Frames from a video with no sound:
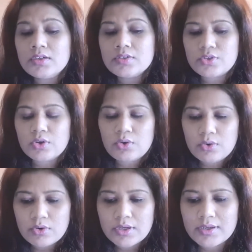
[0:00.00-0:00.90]

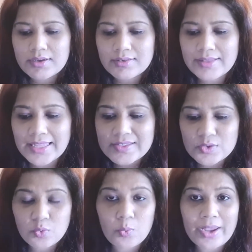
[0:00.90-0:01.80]
So
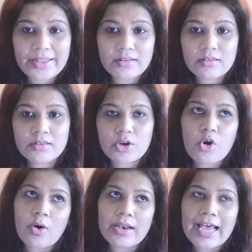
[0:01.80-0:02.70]
that's when the
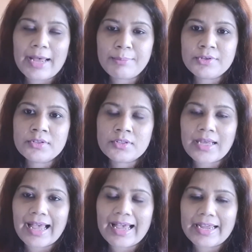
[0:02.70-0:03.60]
call happened,
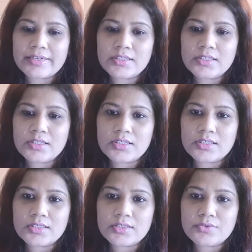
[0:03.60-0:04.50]
and
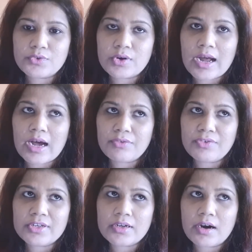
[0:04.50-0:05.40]
for half
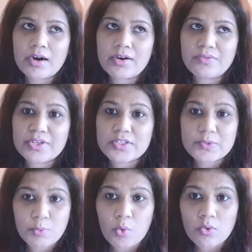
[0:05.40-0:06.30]
an hour we
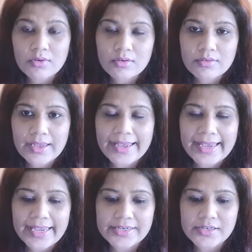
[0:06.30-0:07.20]
spoke.
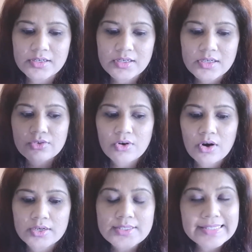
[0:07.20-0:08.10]
And
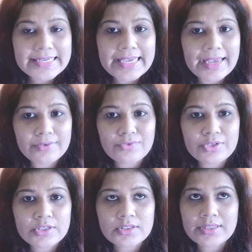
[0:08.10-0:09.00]
honestly, I
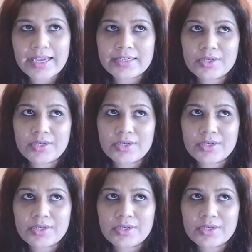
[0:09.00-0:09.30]
feel that